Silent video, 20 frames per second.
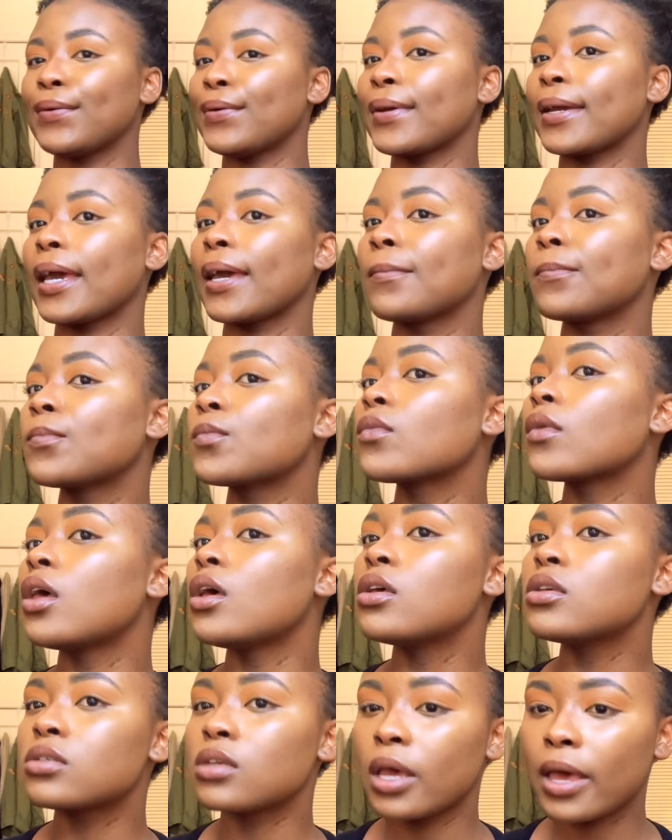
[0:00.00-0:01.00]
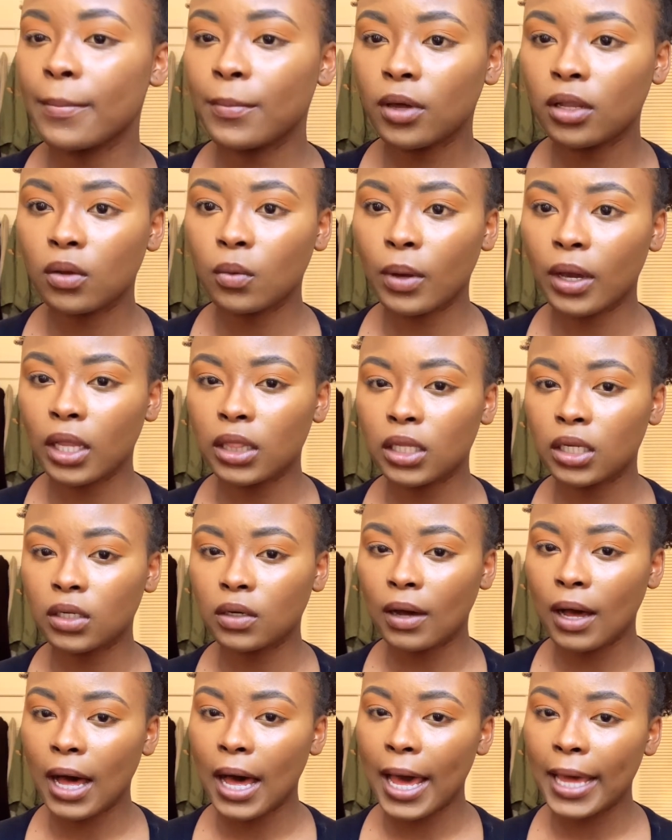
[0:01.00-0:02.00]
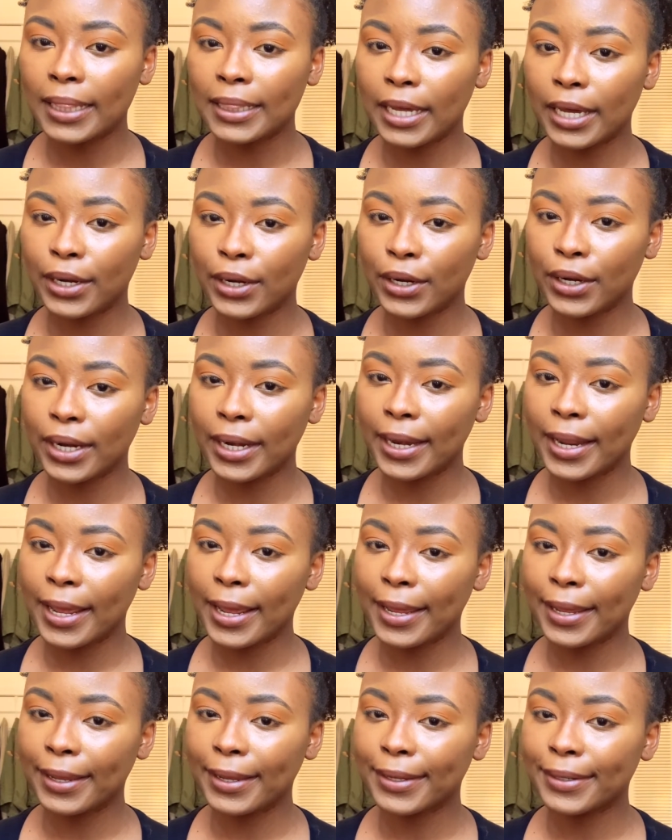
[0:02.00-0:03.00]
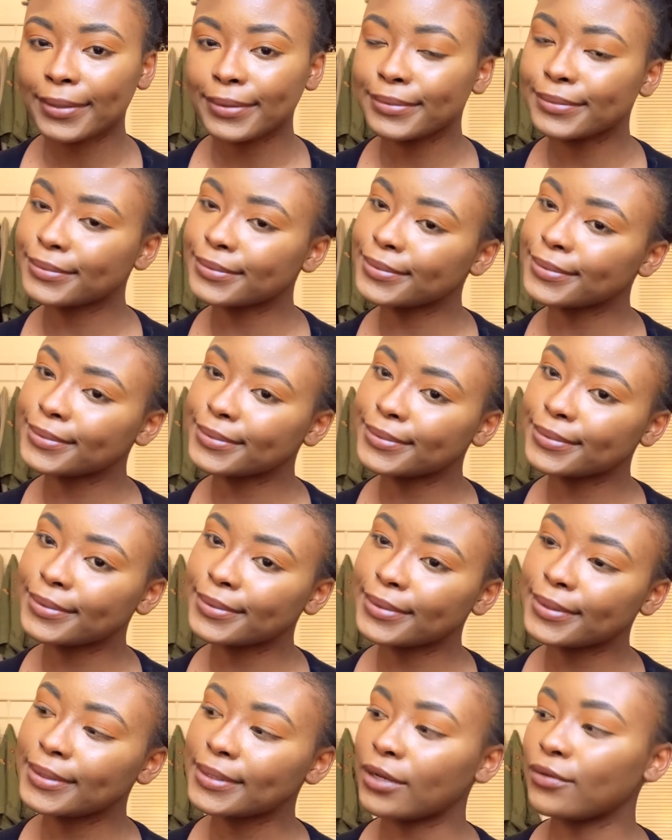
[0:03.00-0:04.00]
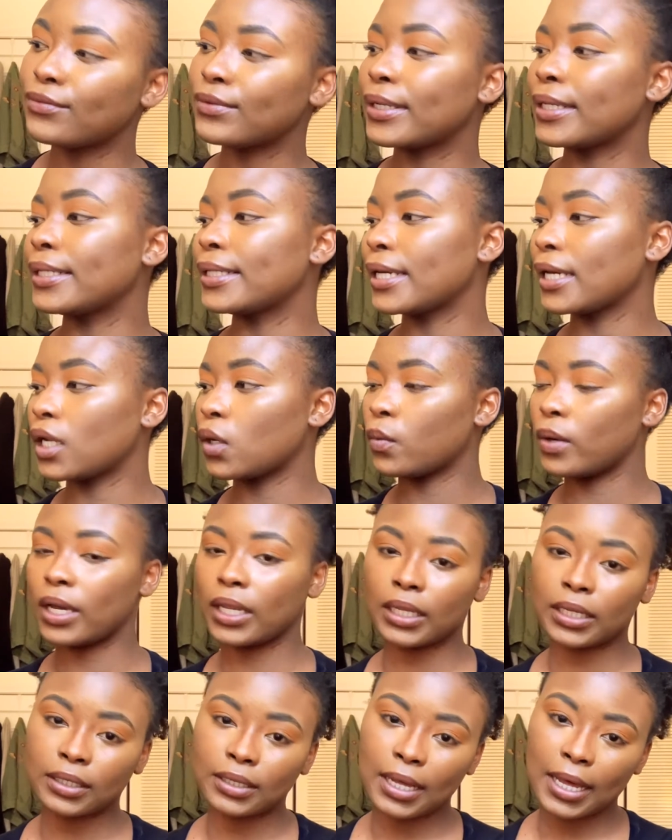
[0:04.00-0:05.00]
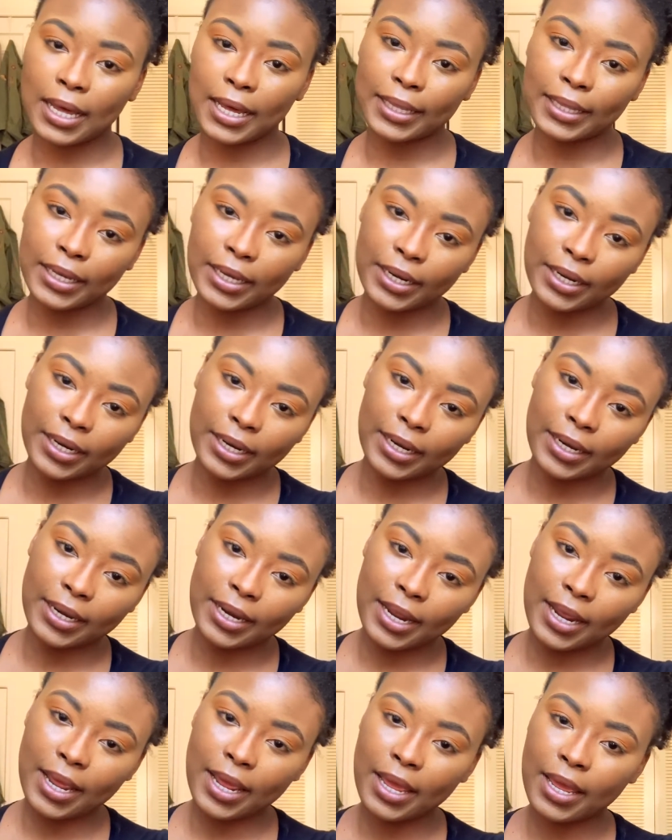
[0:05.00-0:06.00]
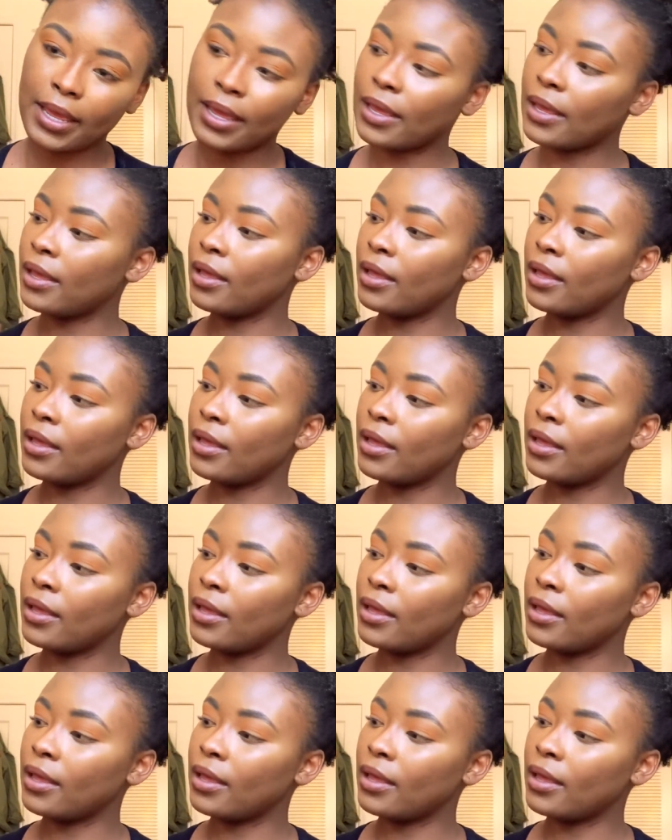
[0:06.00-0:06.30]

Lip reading: Okay, so yeah, I'm gonna wear a little highlighter today. Definitely gonna wear a little highlighter today.